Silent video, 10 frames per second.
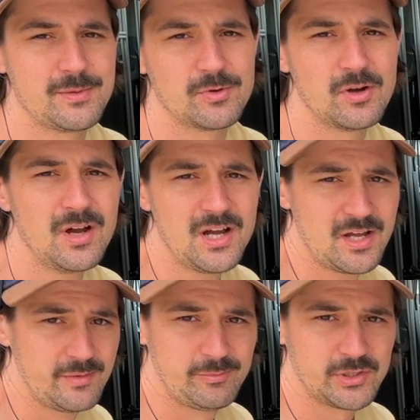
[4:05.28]
people
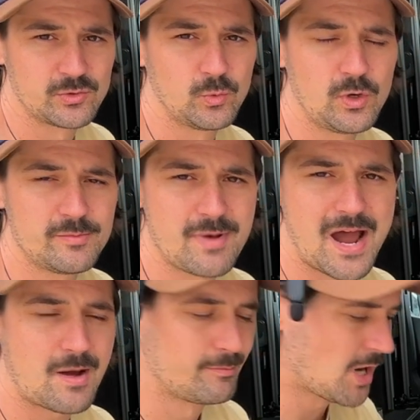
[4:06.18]
build wood
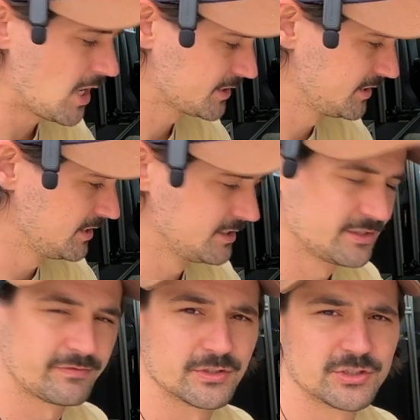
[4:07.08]

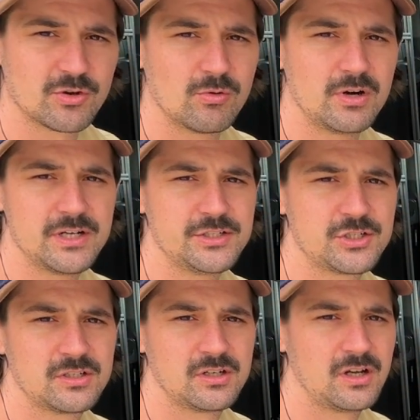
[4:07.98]
boxes for
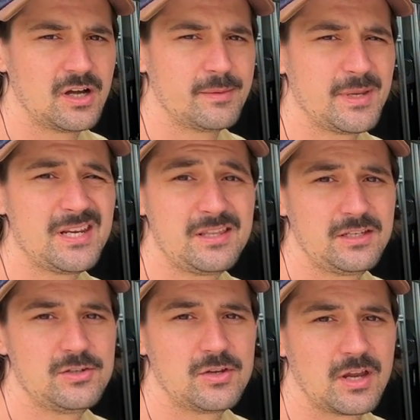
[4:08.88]
storage,
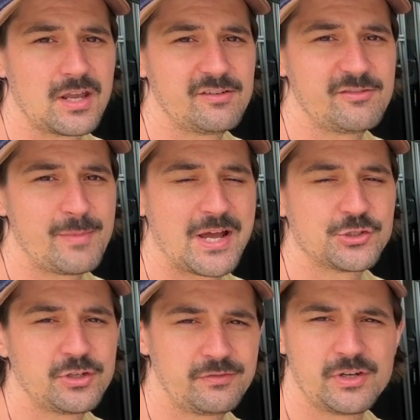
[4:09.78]
anything you can kind of
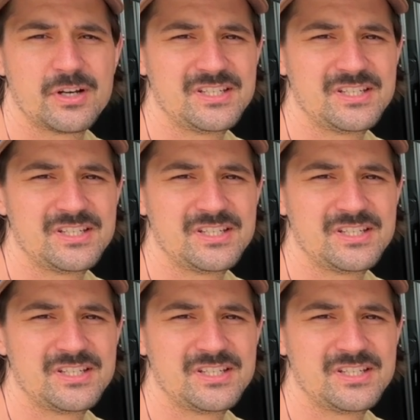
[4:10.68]
imagine. If you're a